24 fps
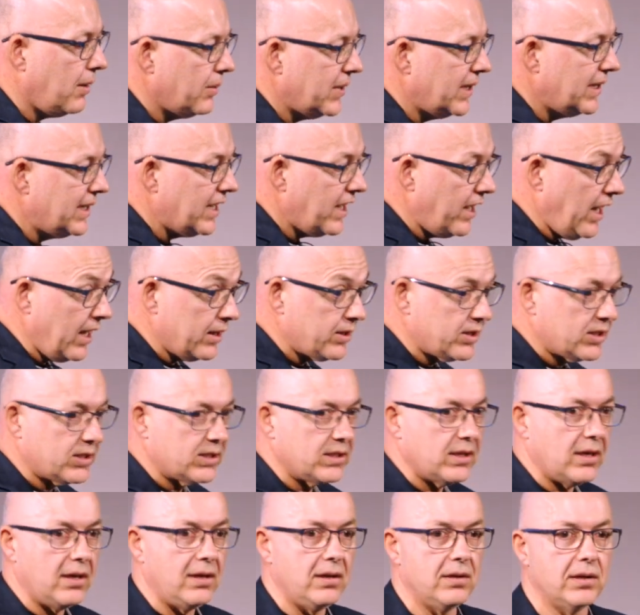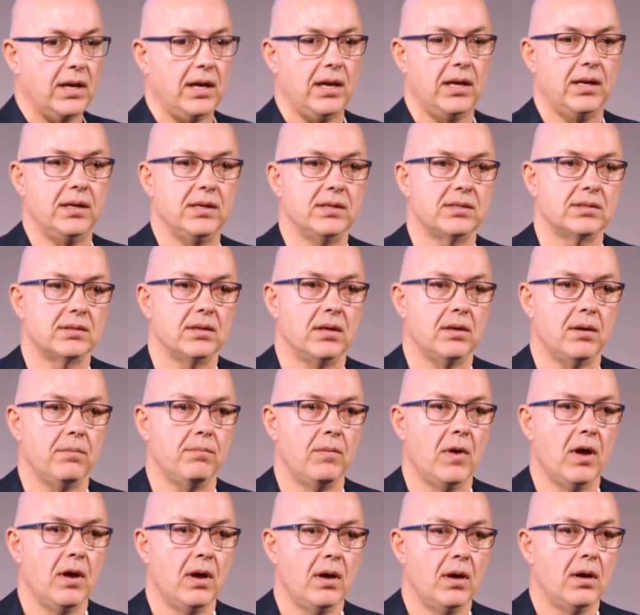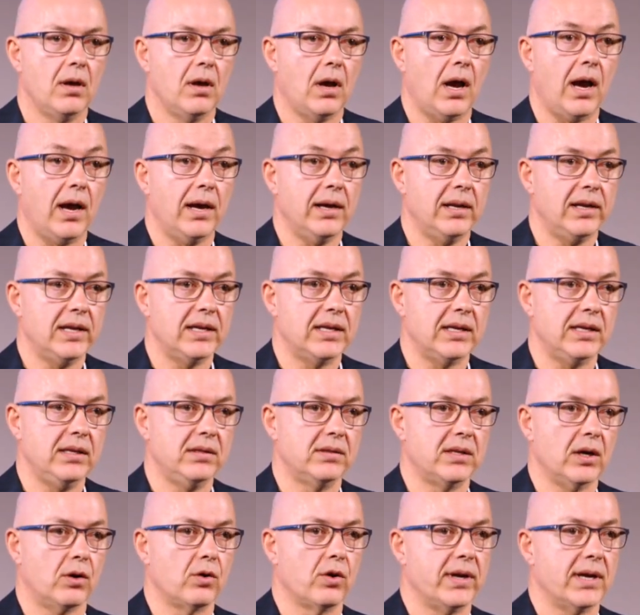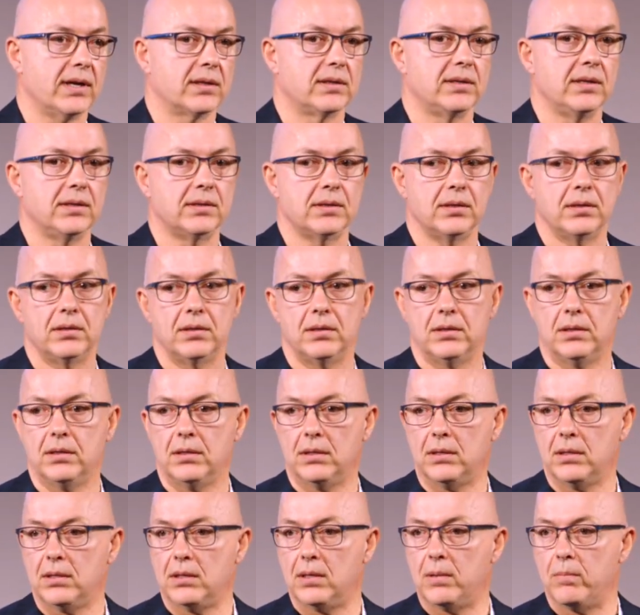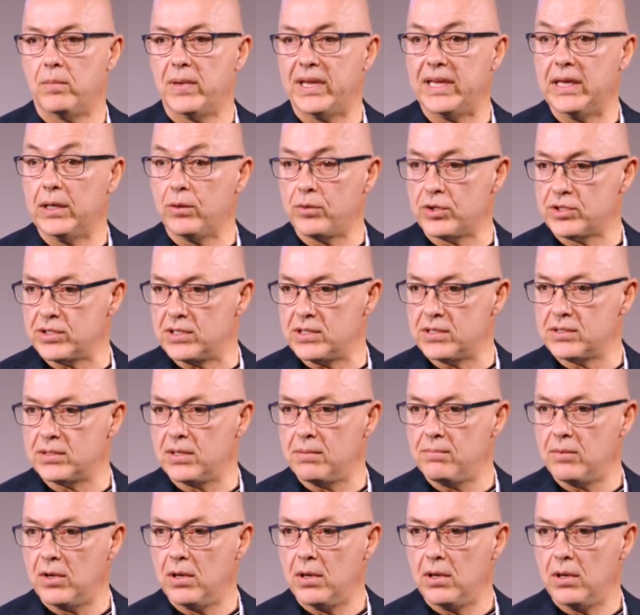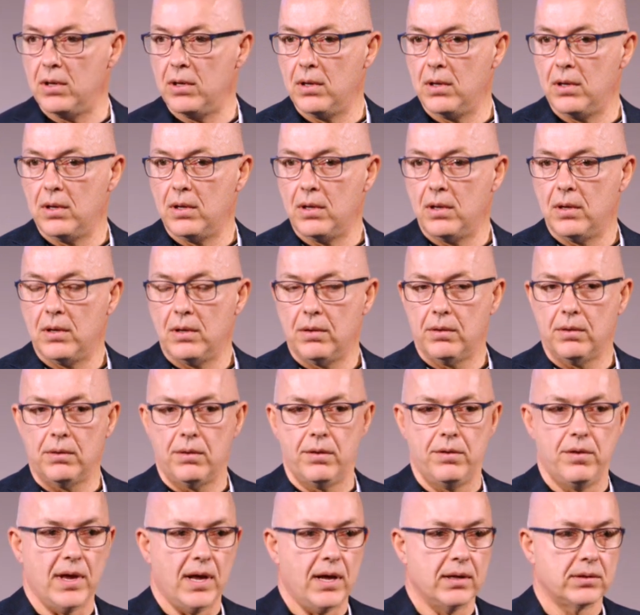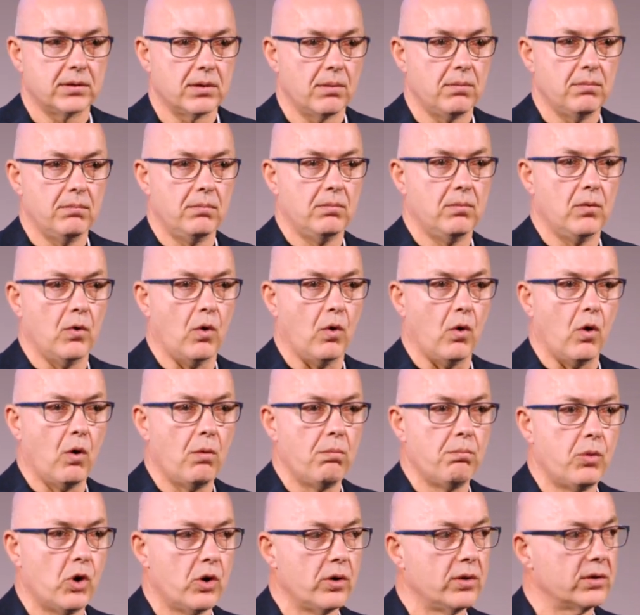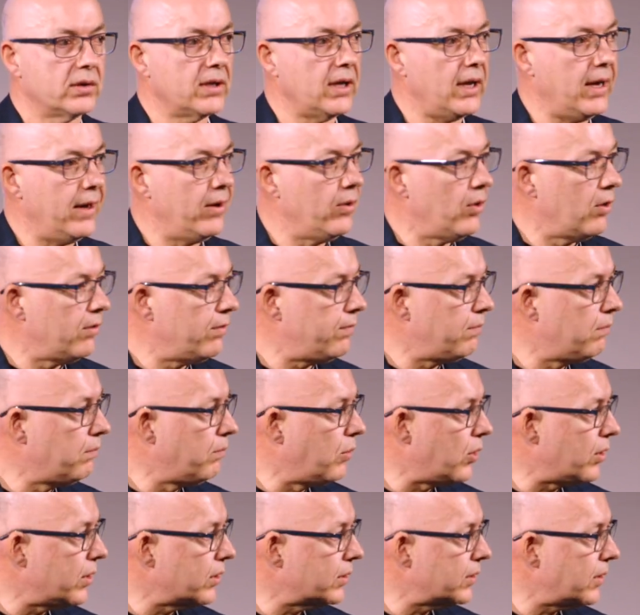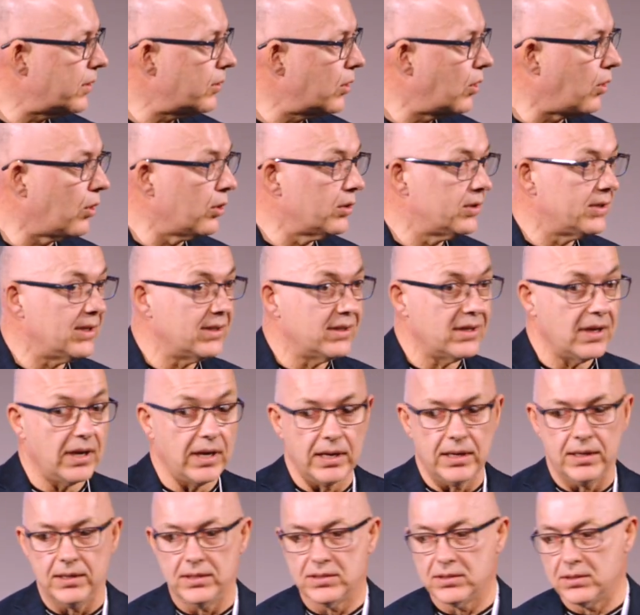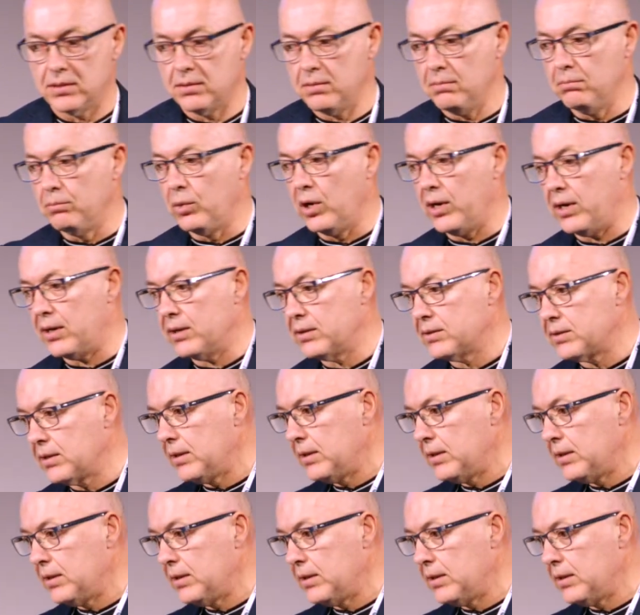In a nutshell, it's a highly interconnected ecosystem that on-board and off-board content is blurred.